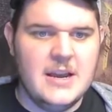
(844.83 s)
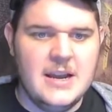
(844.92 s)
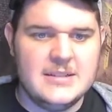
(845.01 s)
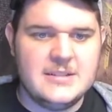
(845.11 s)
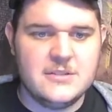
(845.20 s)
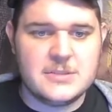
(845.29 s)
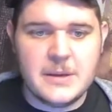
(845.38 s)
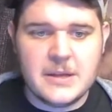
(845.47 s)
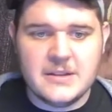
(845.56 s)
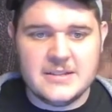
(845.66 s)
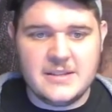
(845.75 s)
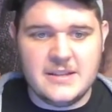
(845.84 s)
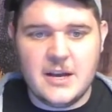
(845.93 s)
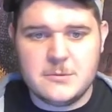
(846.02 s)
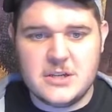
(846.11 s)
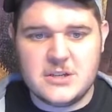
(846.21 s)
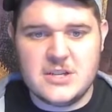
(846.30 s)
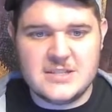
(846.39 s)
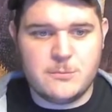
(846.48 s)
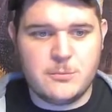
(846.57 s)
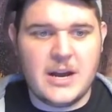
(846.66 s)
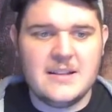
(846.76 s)
Until the spell ends, the object sheds
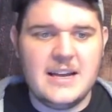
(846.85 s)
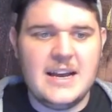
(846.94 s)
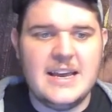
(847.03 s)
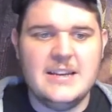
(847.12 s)
bright light